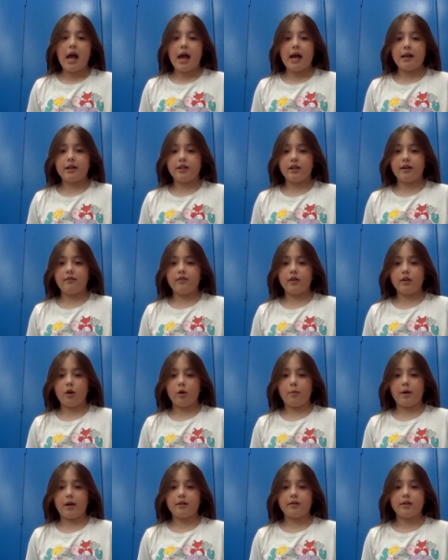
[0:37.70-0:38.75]
and Jennifer
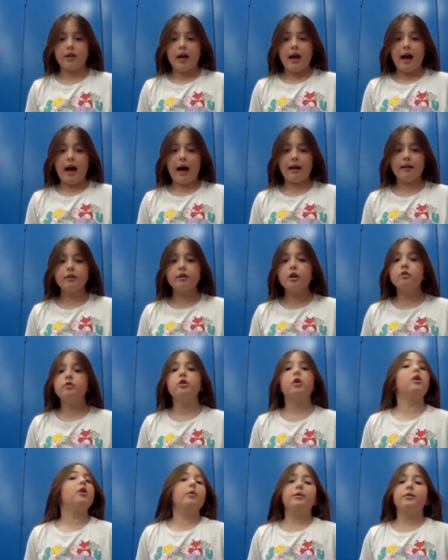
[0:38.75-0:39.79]
Lopez. Ellen
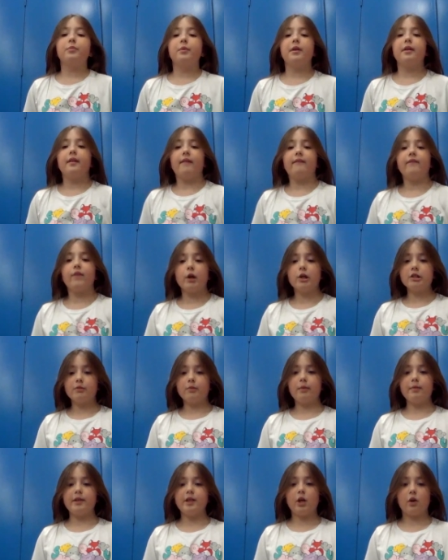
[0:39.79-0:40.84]
Ochoa was one of the first
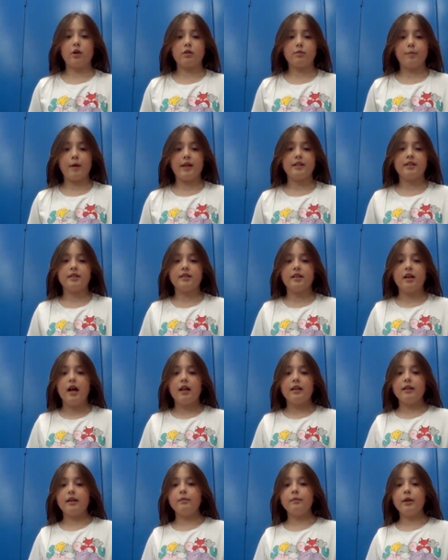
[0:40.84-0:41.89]
women to go to space.
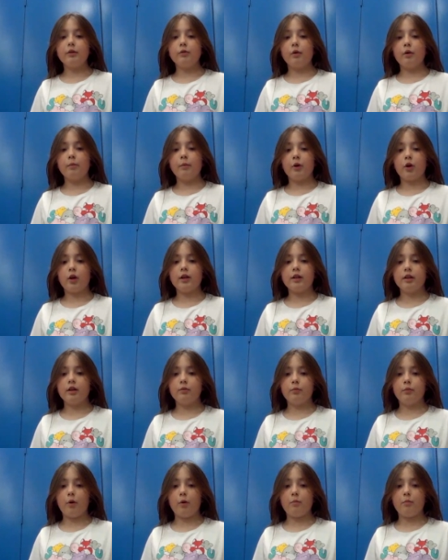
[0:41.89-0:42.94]
Lin-Manuel Miranda
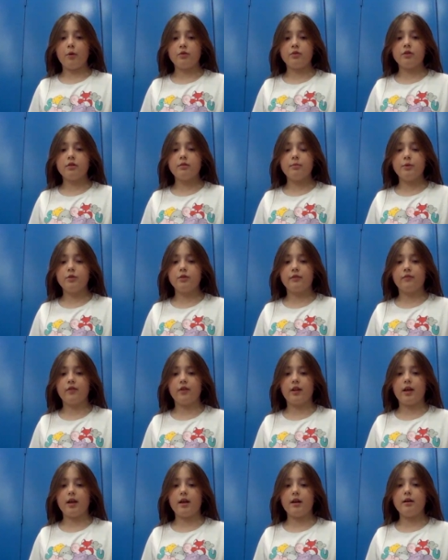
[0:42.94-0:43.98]
wrote most of the music for
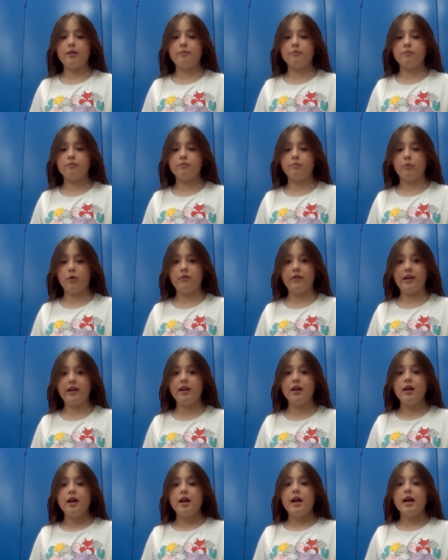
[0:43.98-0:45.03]
the hit movie
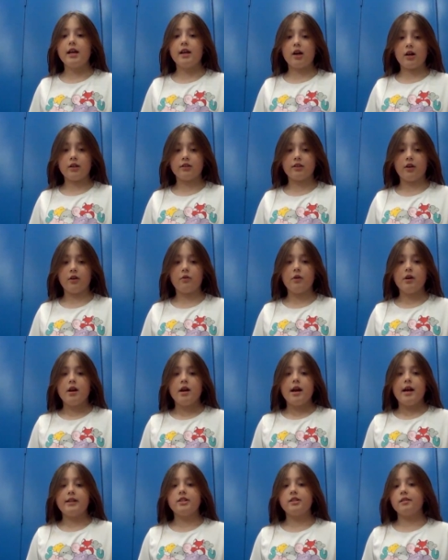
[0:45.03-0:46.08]
Encanto,
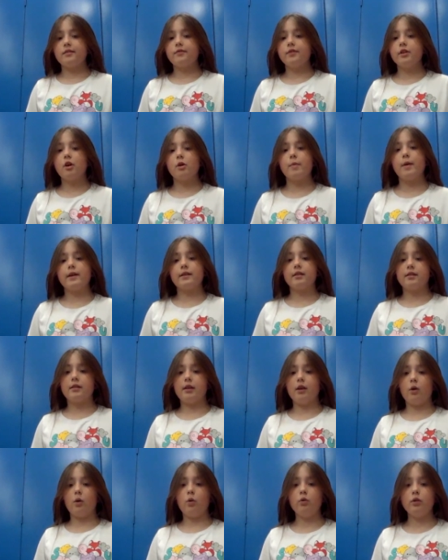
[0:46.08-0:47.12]
and Jennifer Lopez is
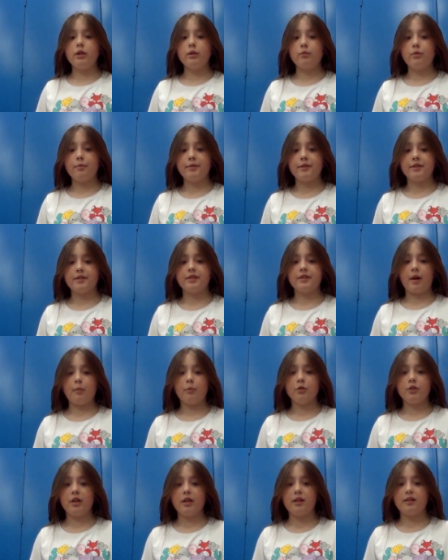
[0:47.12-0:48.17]
the only woman to
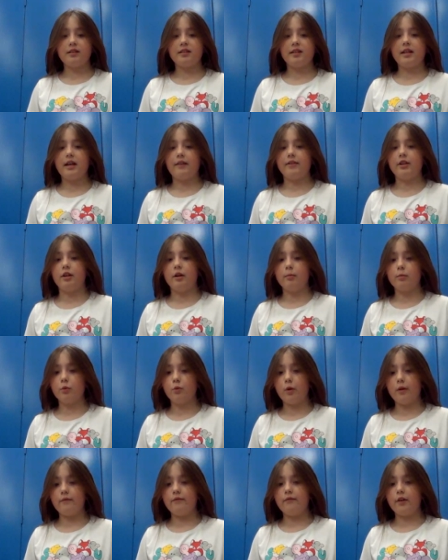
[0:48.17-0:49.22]
simultaneously have a number
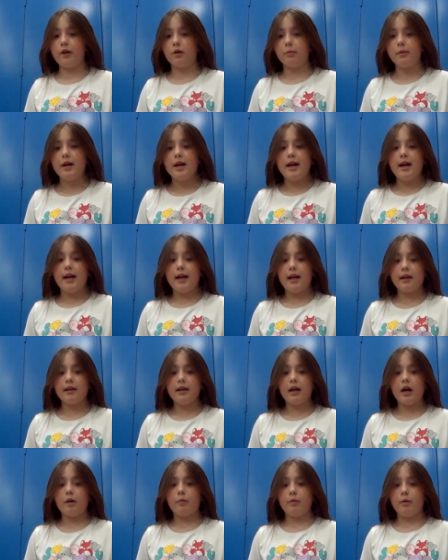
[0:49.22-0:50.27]
one film
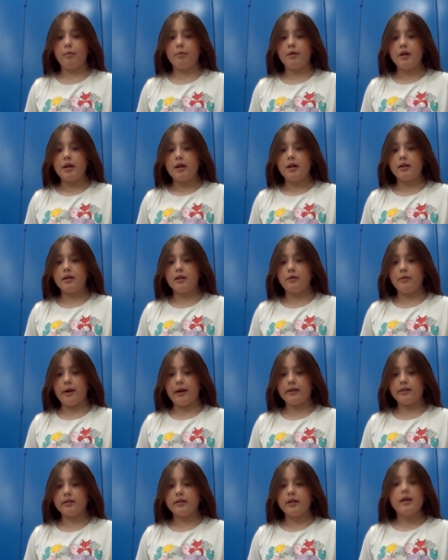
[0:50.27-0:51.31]
and album in the
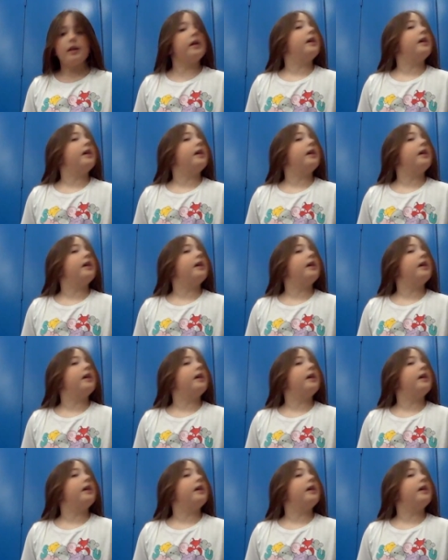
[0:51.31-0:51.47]
U.S.